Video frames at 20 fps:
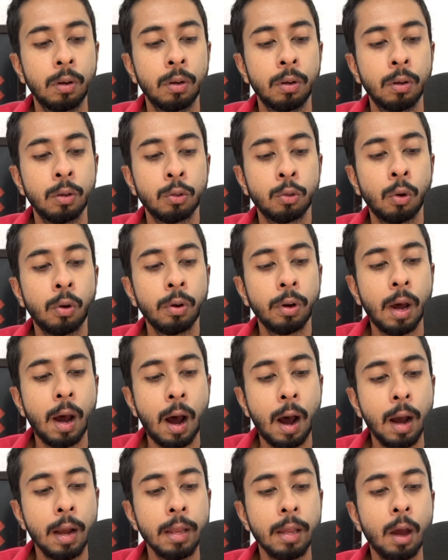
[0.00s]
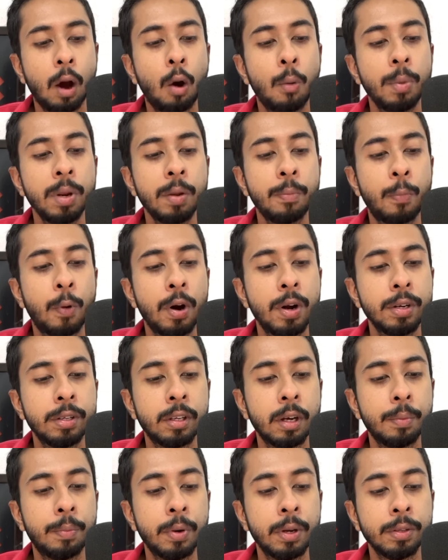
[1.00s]
So on high, how many points
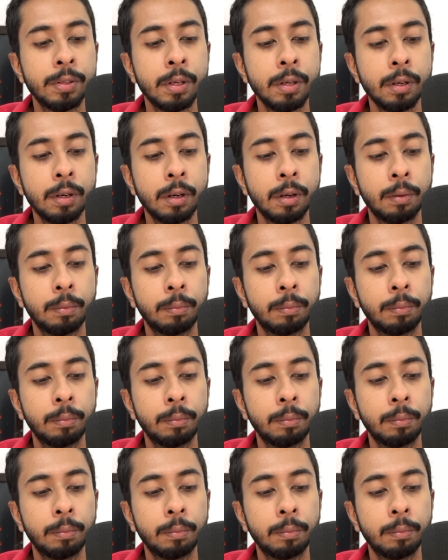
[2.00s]
are present?